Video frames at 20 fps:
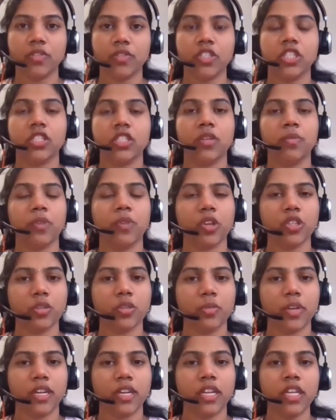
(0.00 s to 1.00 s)
which is
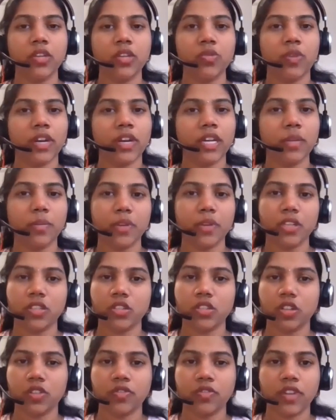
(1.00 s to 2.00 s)
approximately
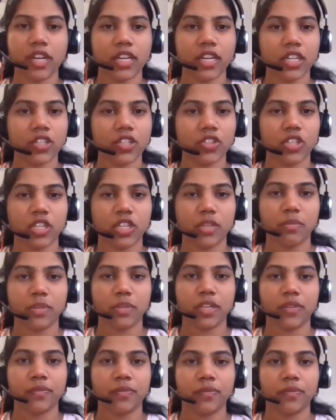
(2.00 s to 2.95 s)
20% of country's GDP.